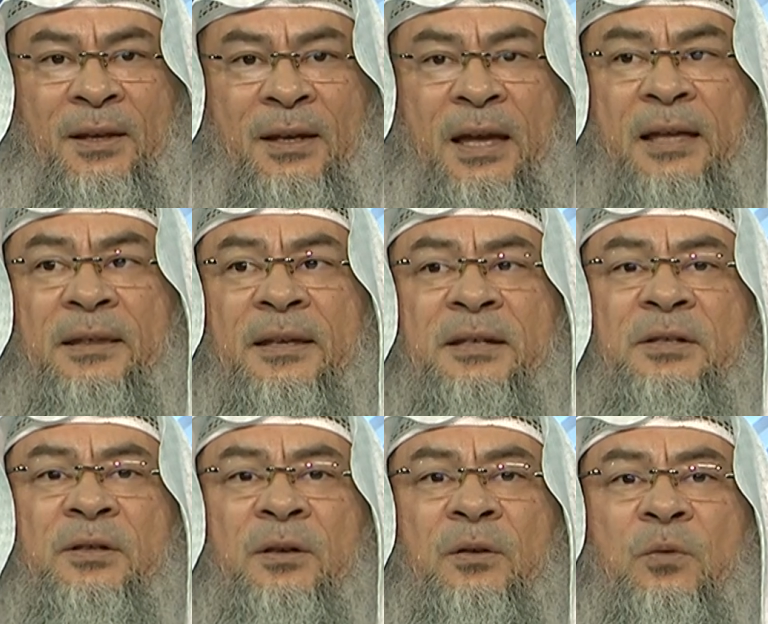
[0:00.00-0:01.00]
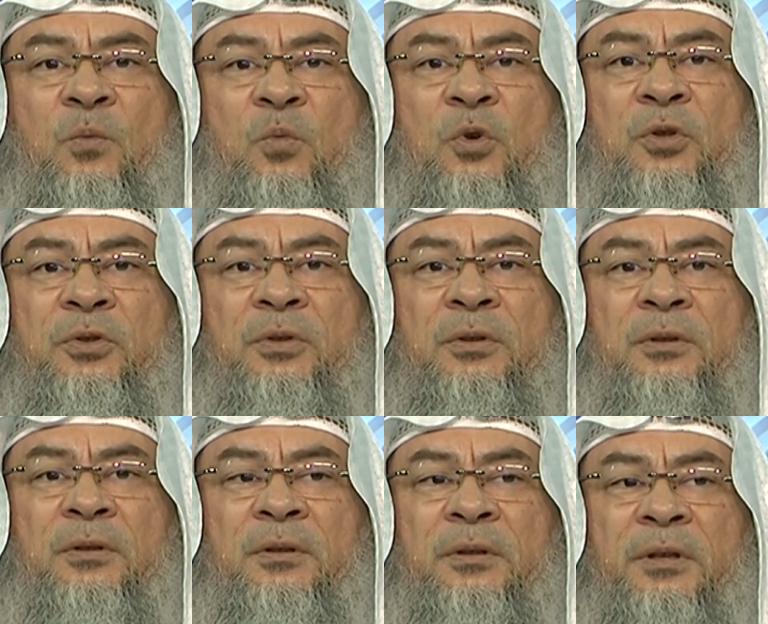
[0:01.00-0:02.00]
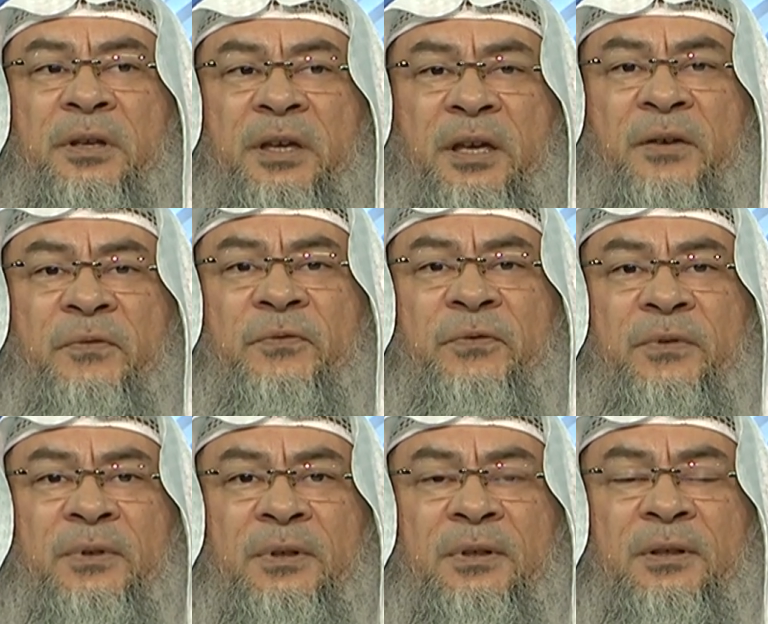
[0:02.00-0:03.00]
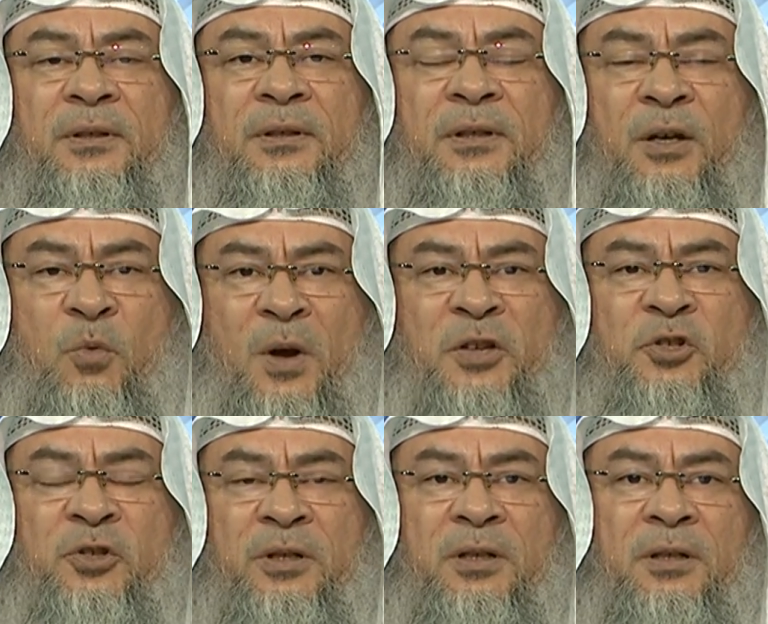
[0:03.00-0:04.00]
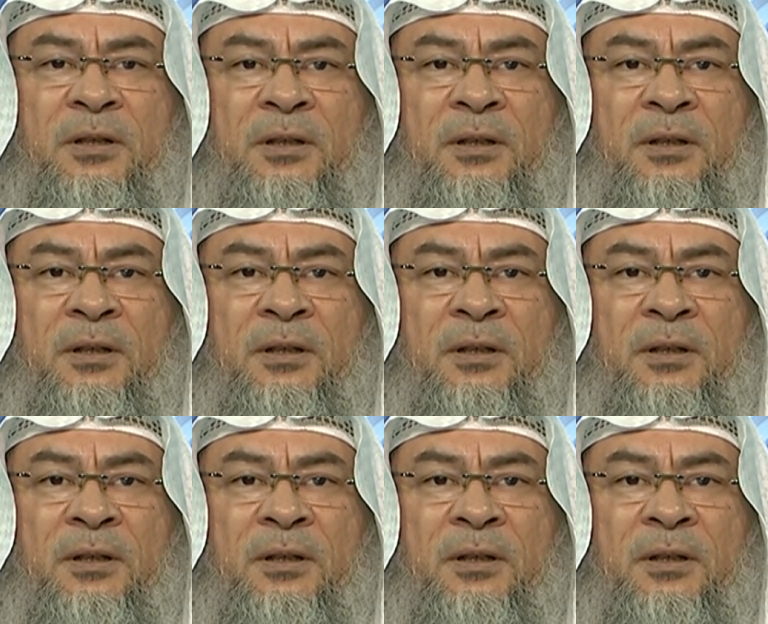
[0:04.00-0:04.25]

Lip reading: And this would give the questioner